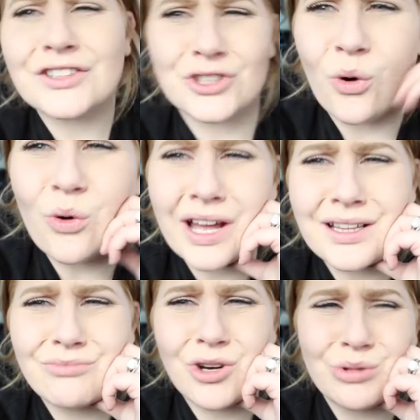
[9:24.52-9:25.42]
even talk
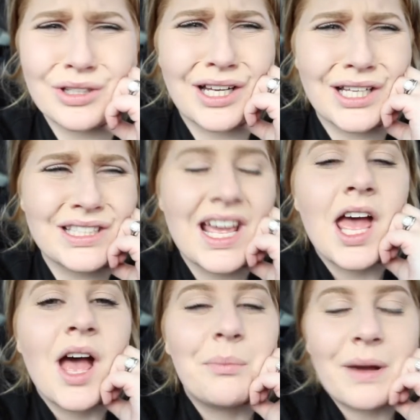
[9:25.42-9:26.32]
at the moment, guys.
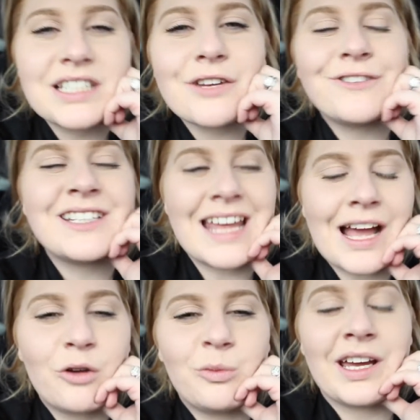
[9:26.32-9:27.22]
But for
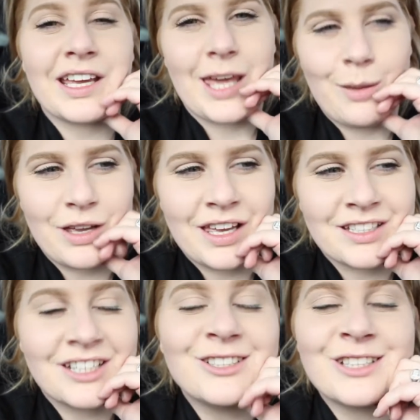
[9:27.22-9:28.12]
now, we are keeping
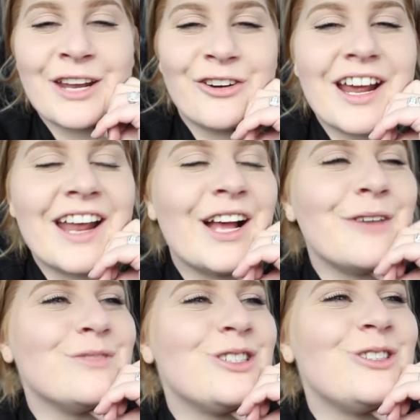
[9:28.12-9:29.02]
it a secret, and
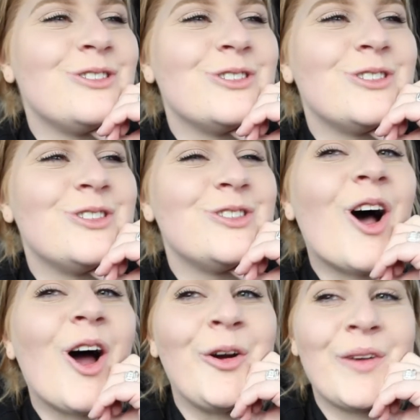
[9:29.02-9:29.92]
I'm
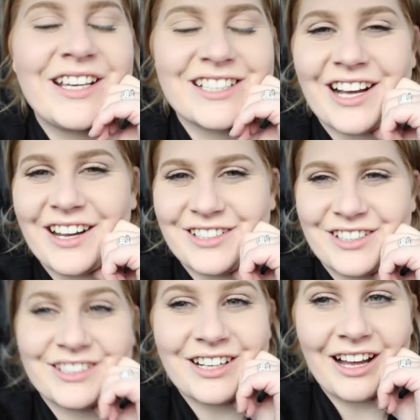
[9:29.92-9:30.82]
so excited
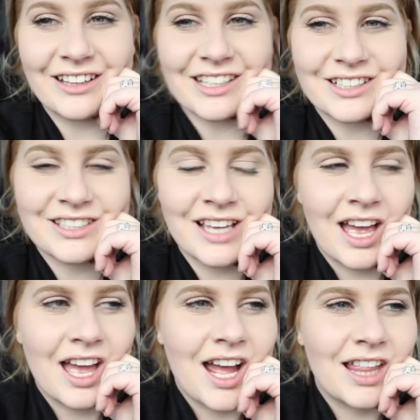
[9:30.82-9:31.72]
to start this
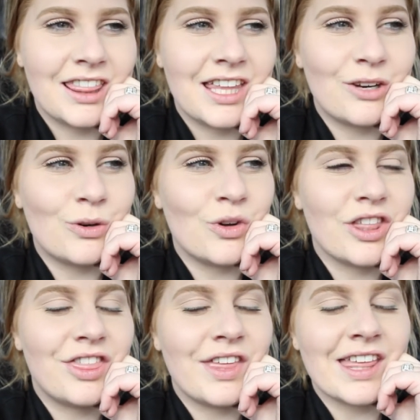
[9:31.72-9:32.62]
little
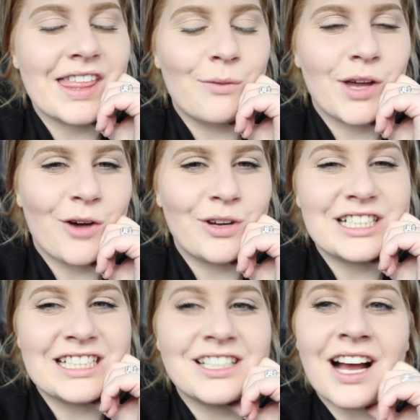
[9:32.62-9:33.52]
thing that we're going
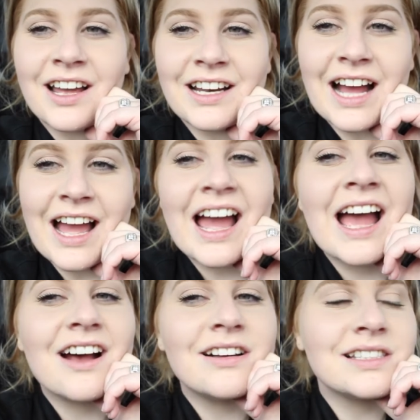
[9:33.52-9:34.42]
to start in our
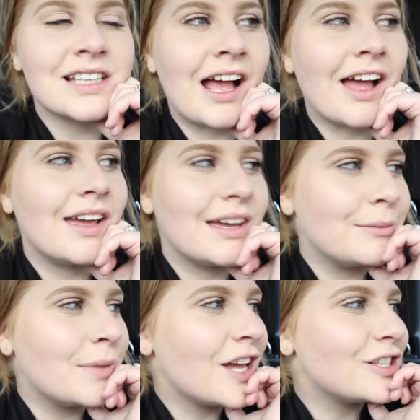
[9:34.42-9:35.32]
house. I
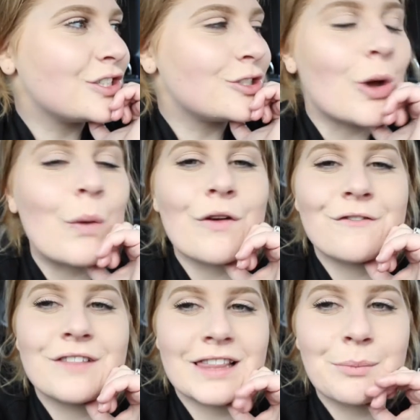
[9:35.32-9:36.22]
am so
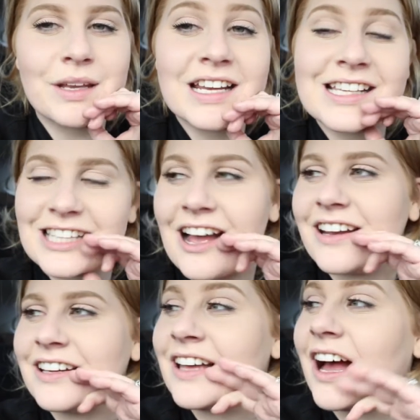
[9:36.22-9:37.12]
flippin' excited,